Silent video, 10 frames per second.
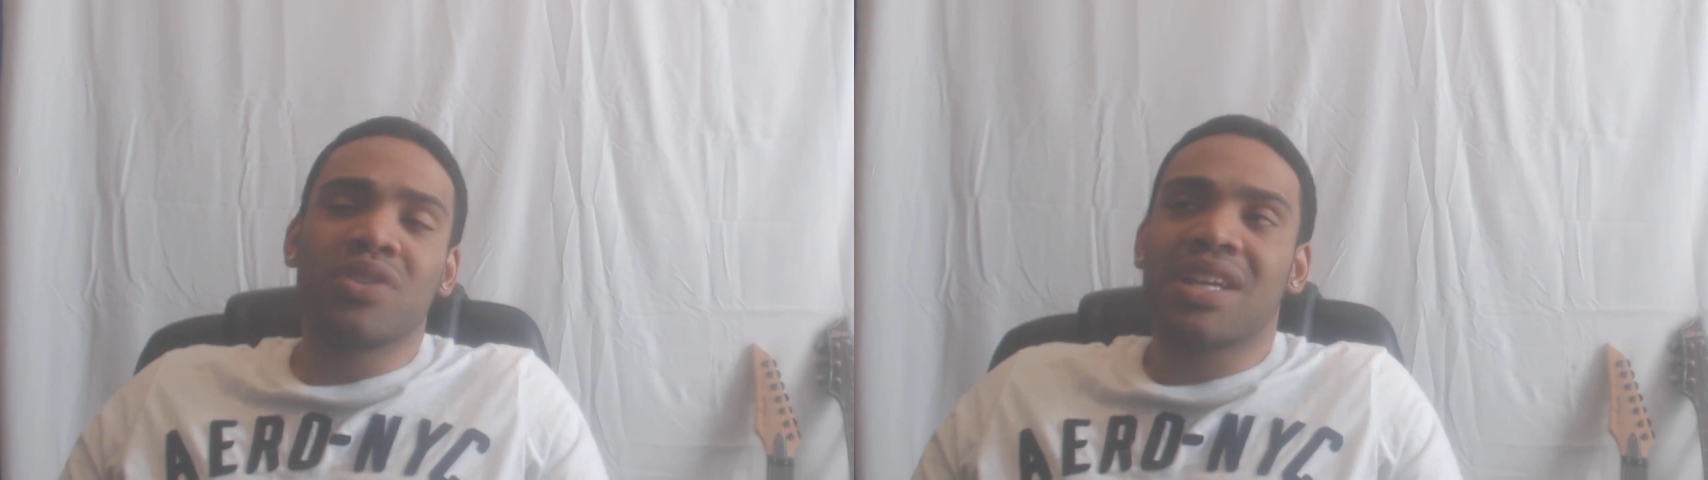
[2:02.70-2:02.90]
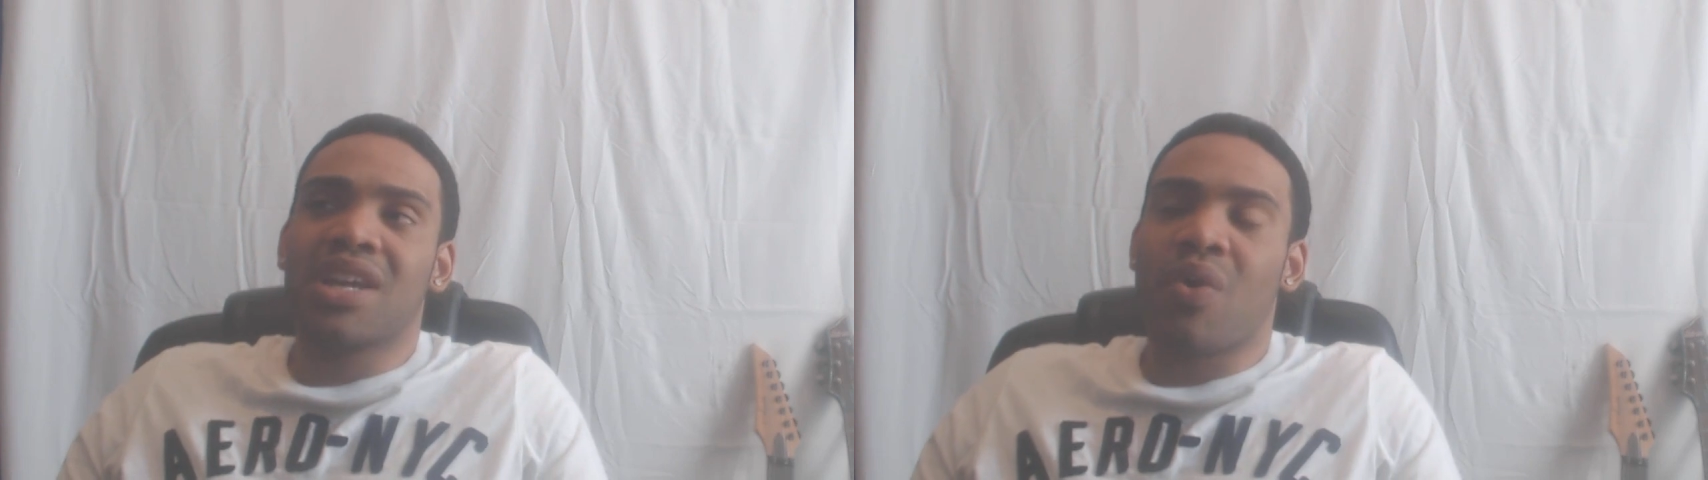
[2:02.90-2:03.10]
who's
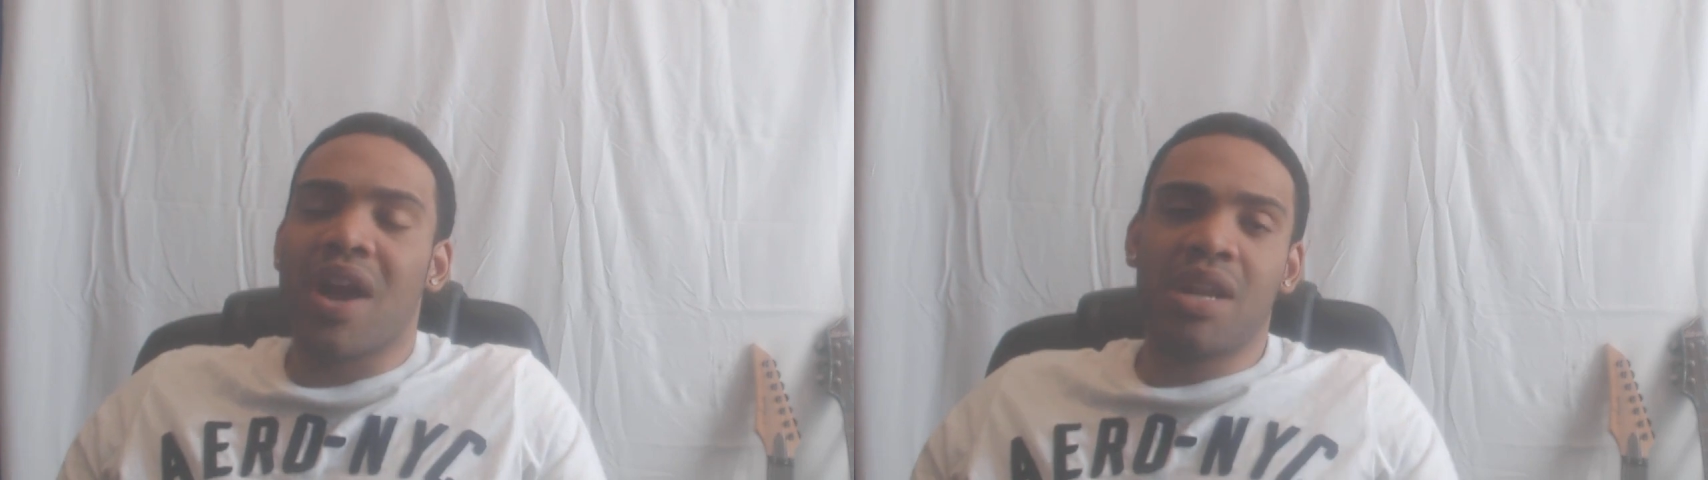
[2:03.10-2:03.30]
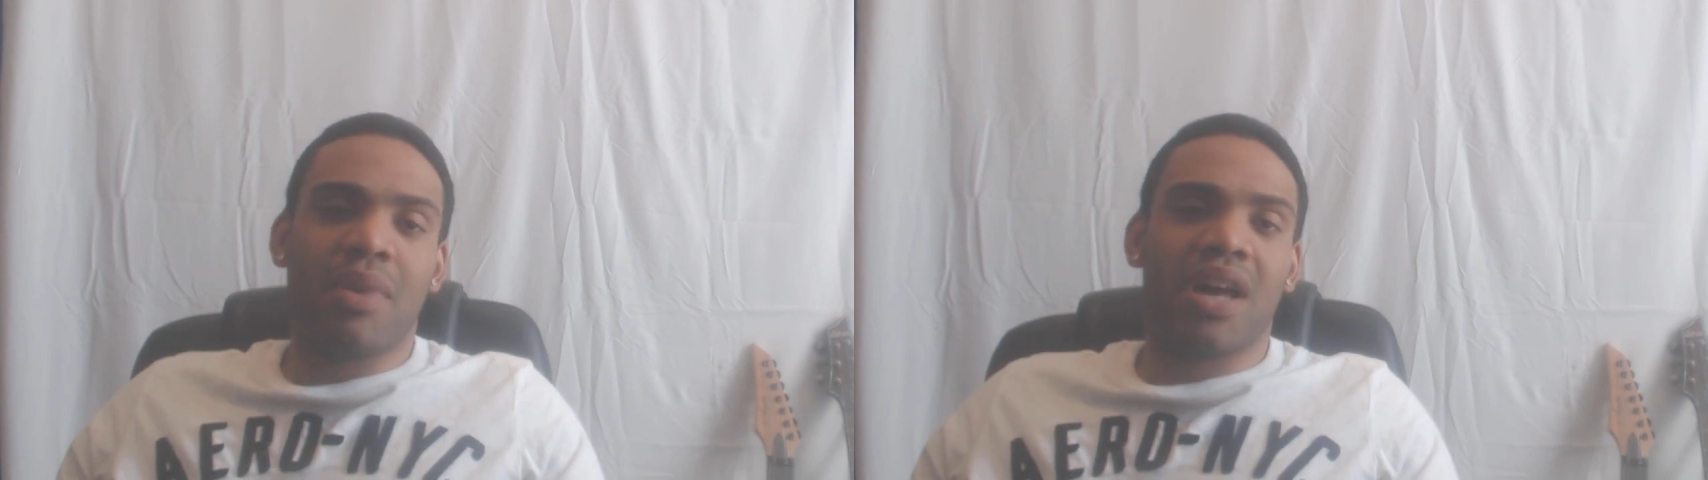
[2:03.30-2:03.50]
going to kill
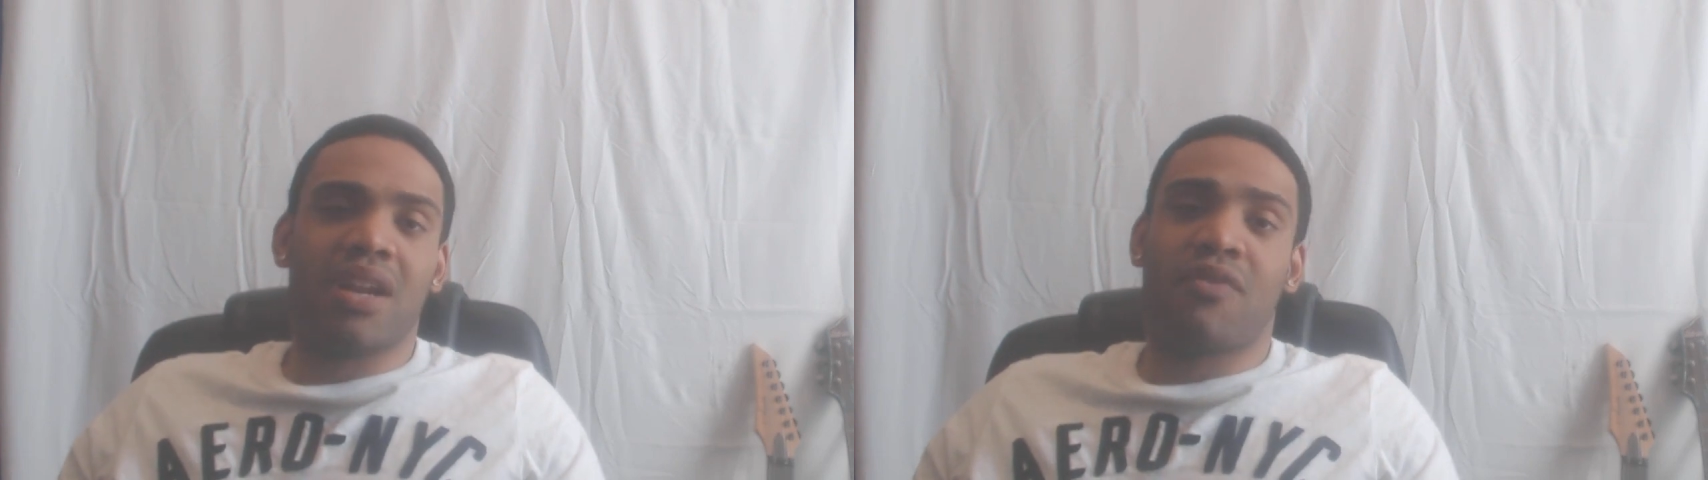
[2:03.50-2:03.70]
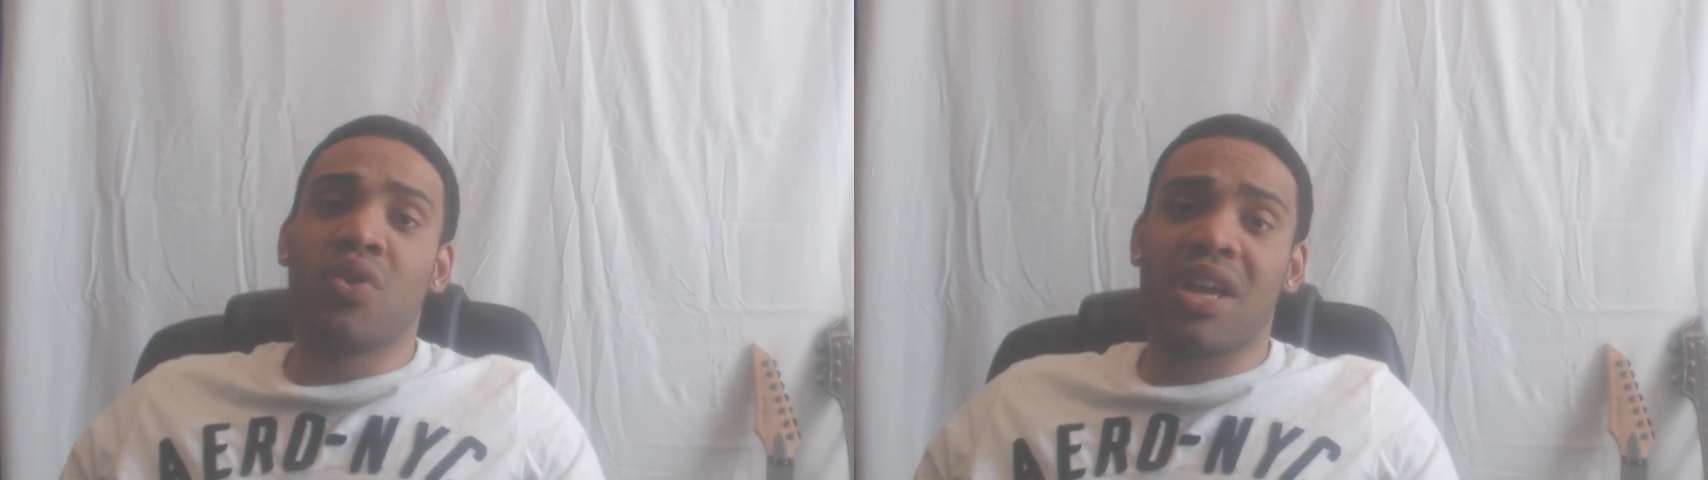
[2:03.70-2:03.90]
anybody
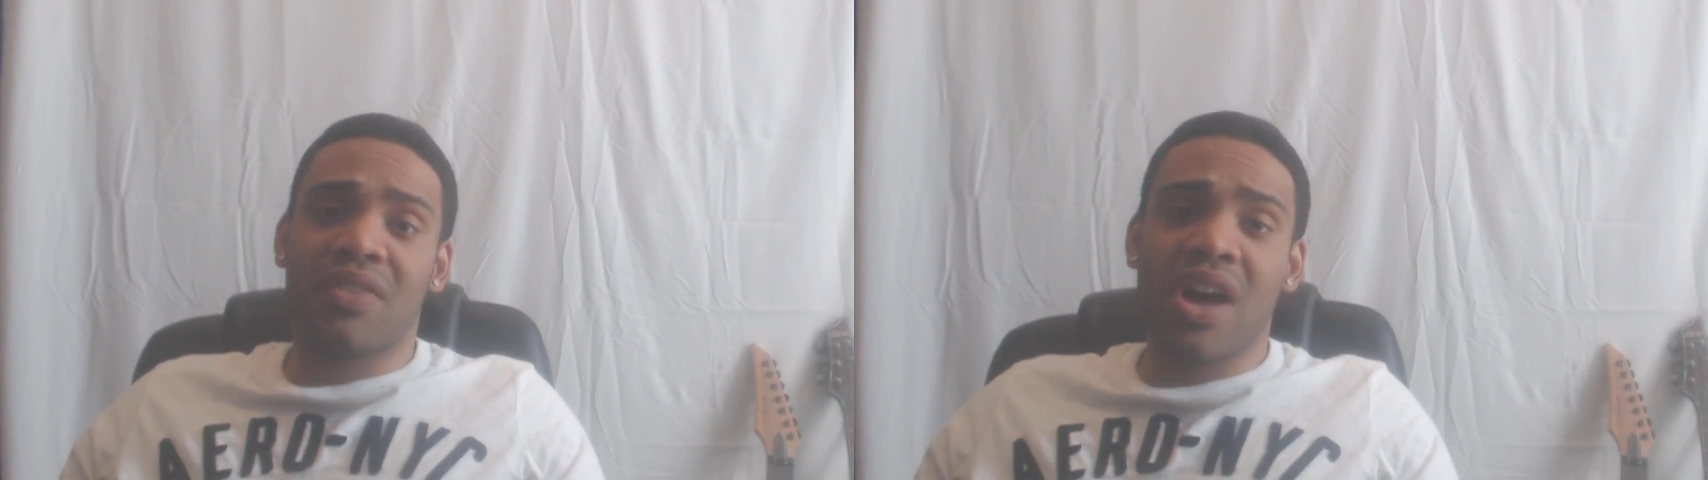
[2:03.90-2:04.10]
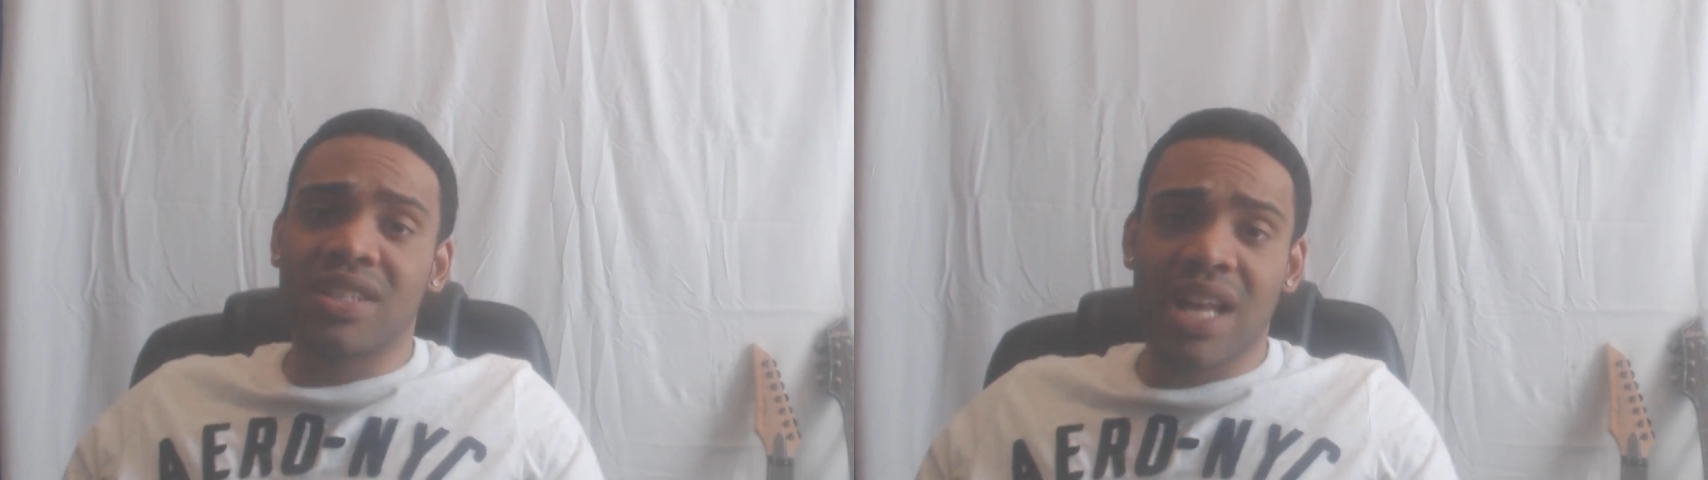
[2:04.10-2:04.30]
for only
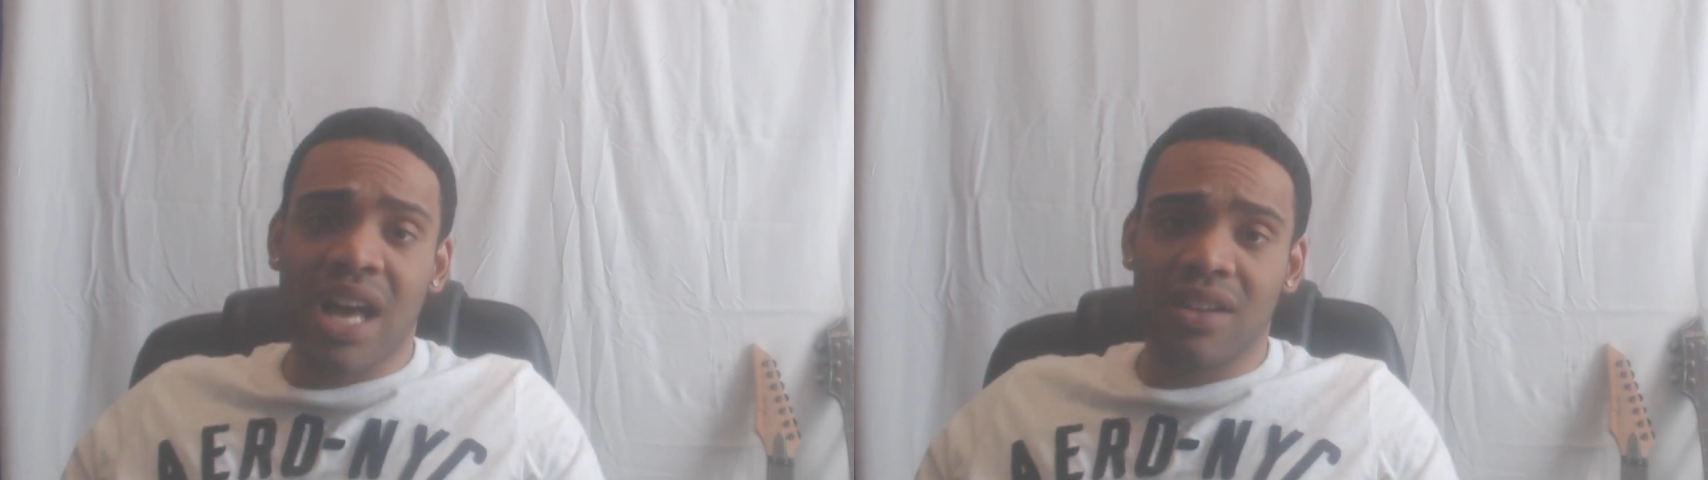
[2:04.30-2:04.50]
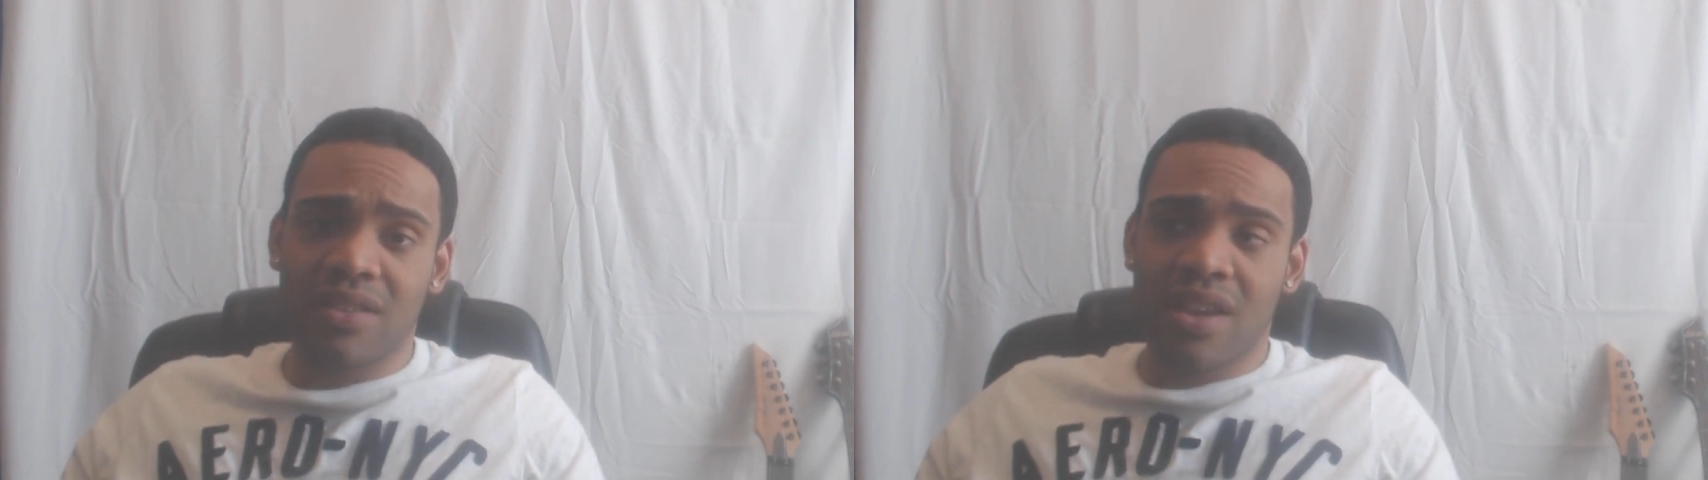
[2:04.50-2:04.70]

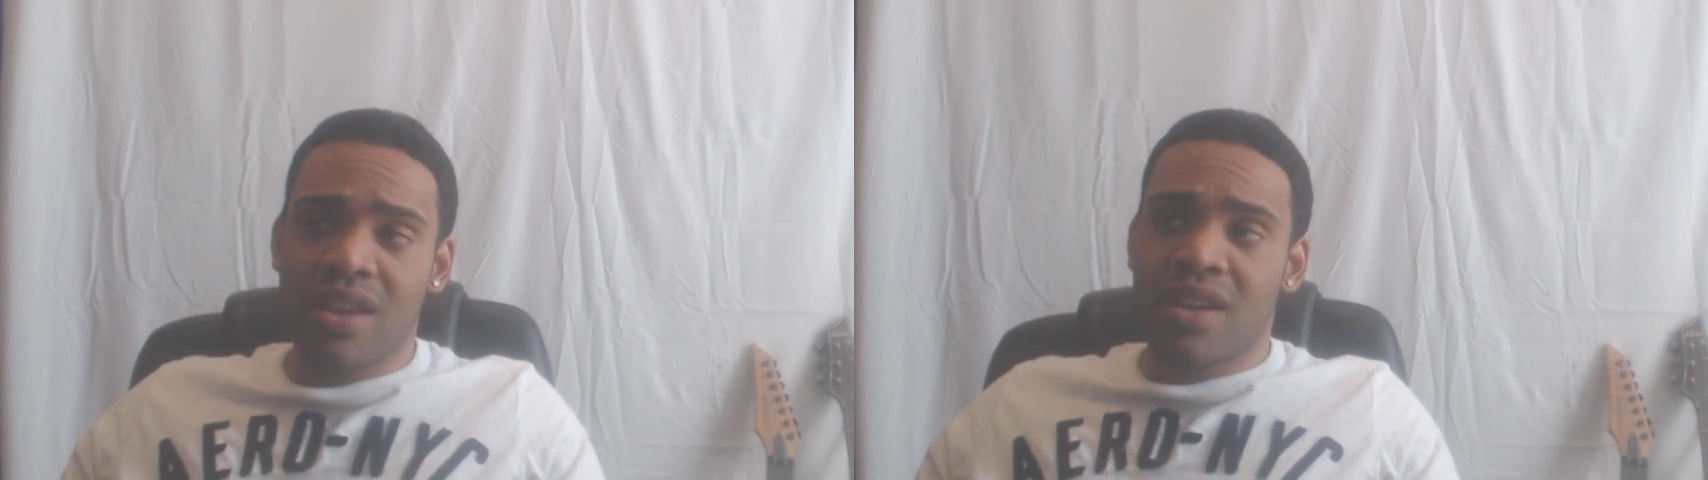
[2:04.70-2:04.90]
$1,000?